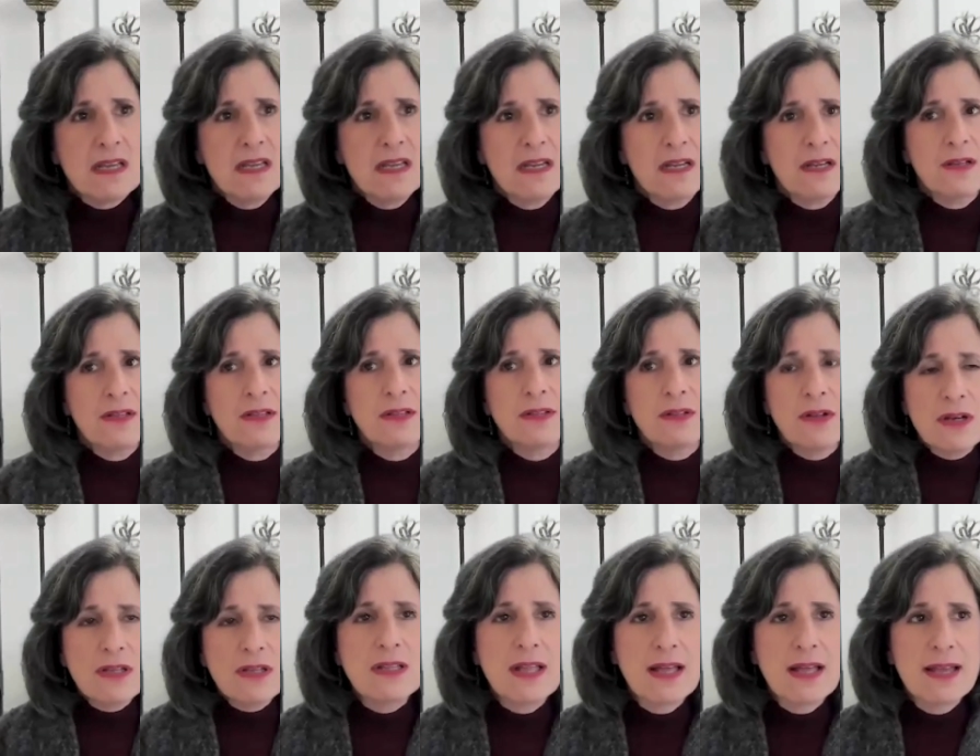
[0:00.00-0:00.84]
It could
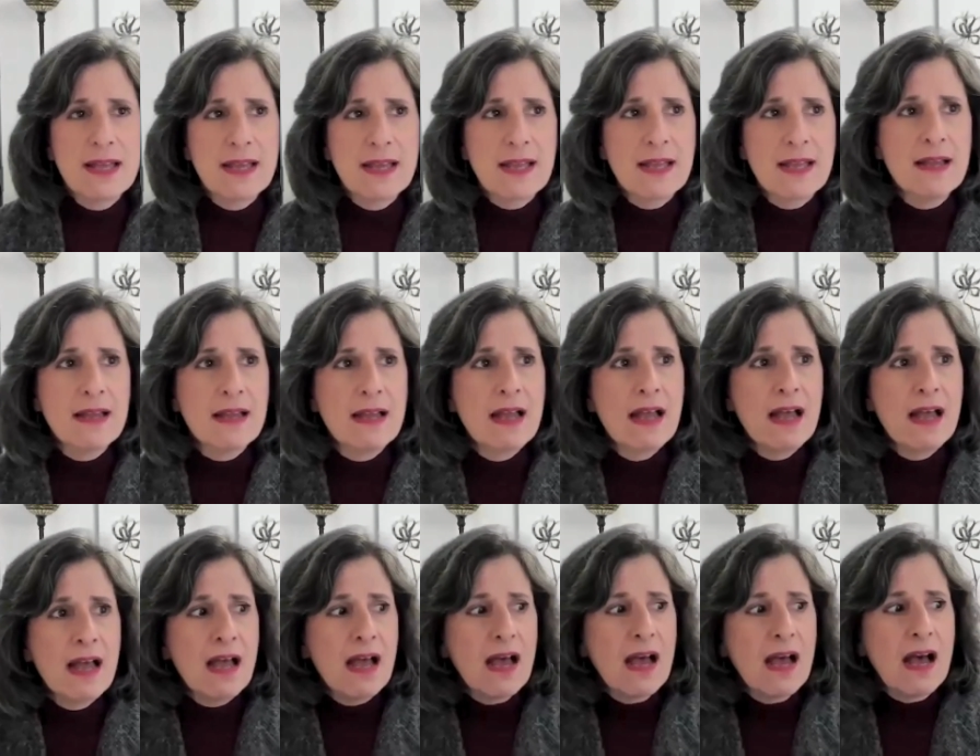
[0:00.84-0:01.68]
look like,
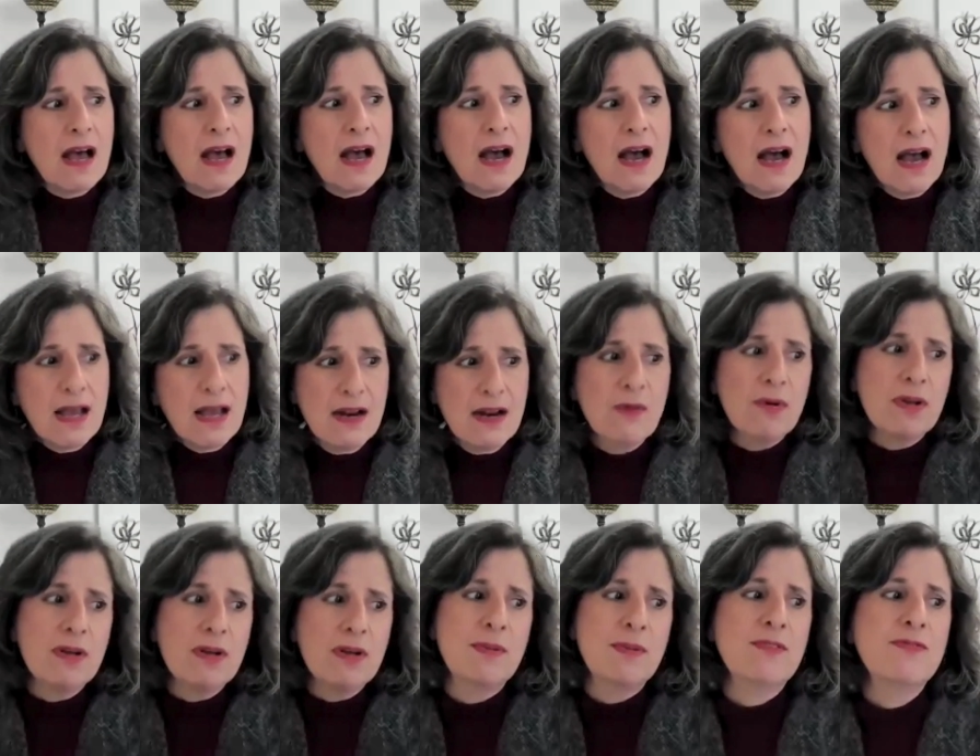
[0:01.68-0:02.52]
I
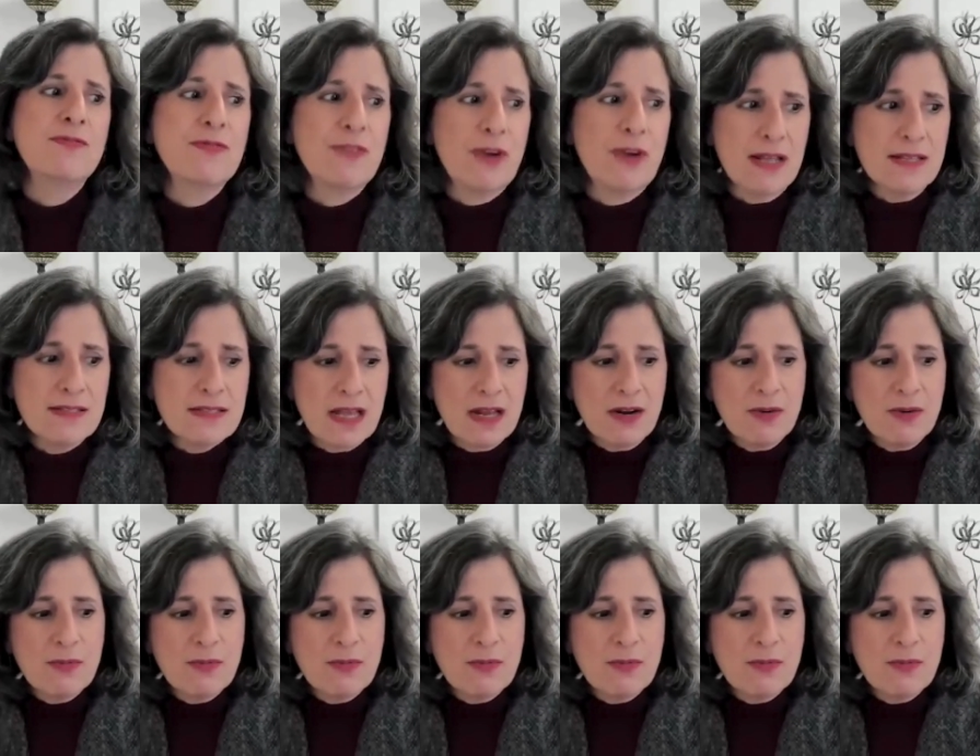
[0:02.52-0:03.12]
don't want to be friends.